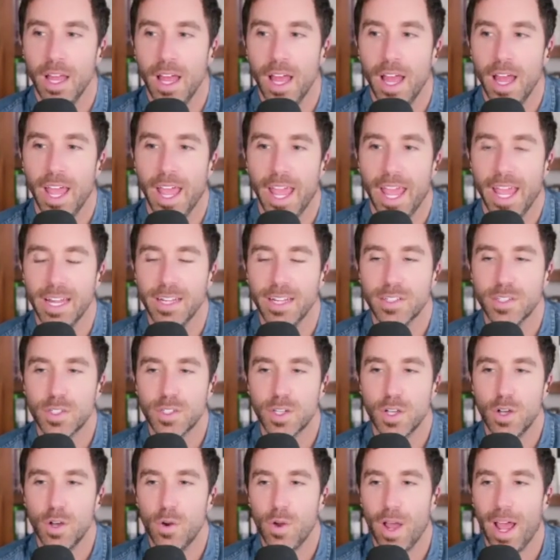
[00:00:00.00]
and
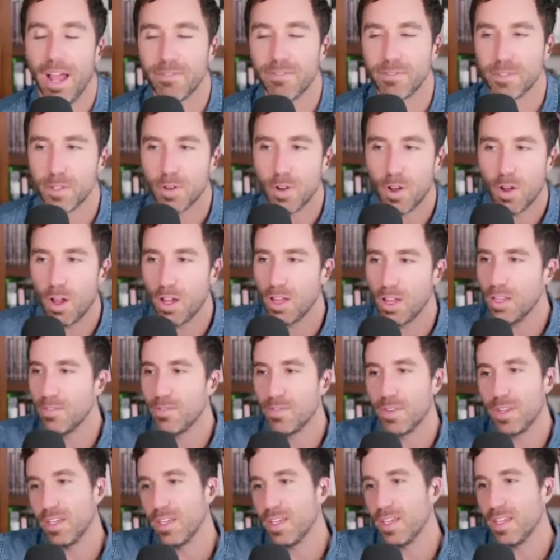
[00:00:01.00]
so after all
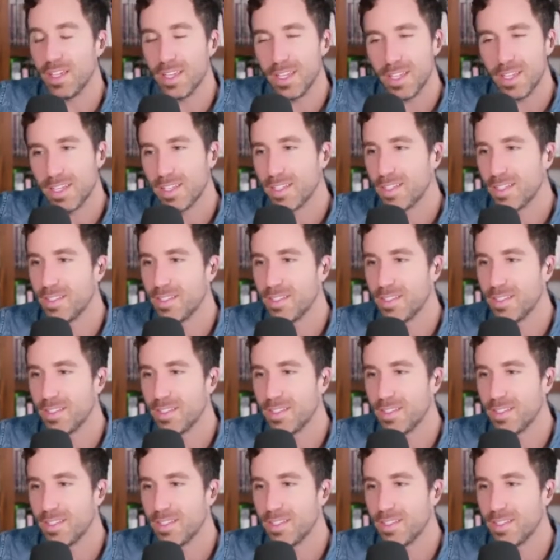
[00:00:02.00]
of the